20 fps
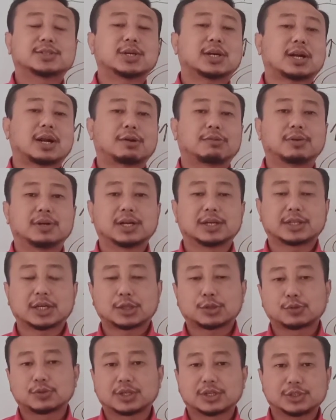that are related
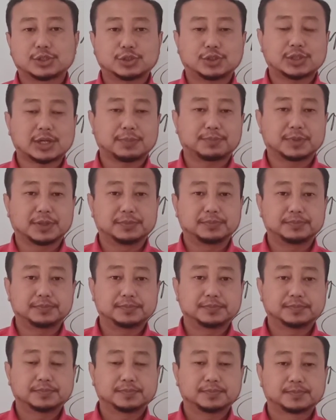to this chapter.
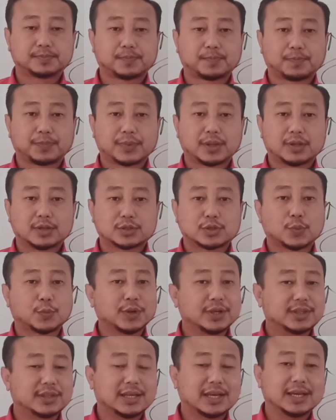So,
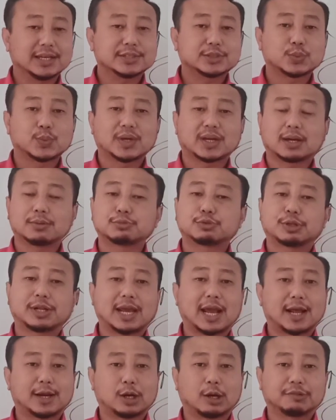with this, we come to the
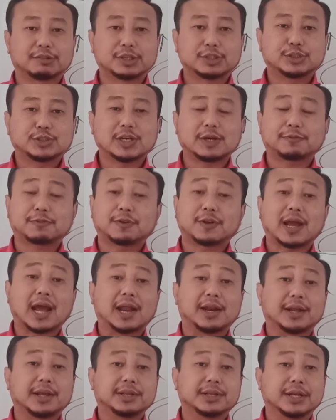end of this chapter,
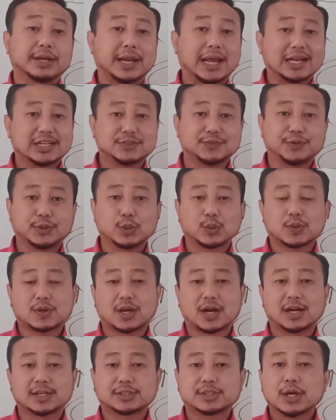and in the next video
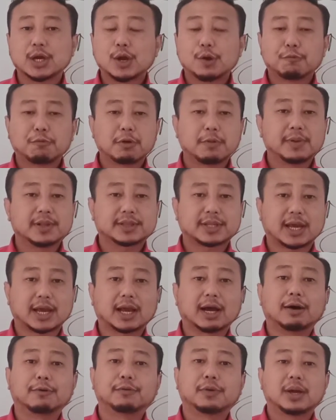class, we will take
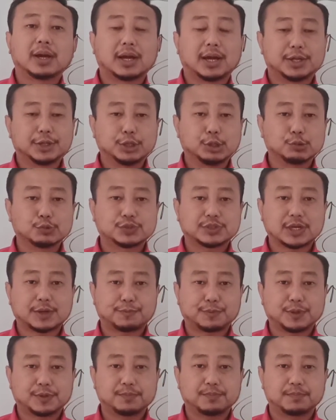up a new
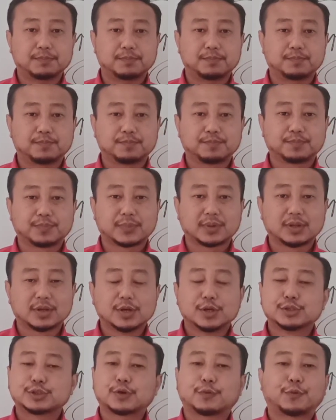chapter.
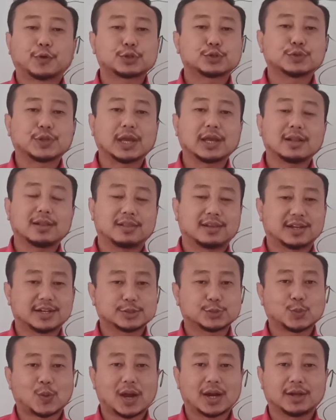So for today, let
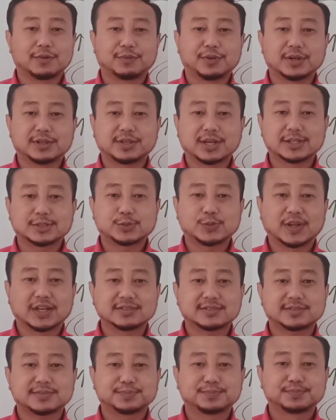us wind up here, dear
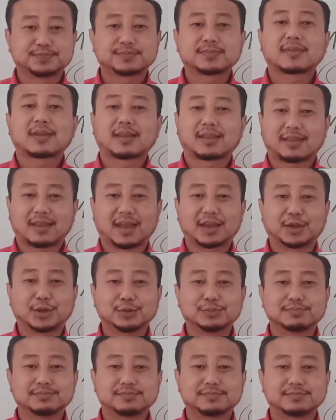students. Thank you.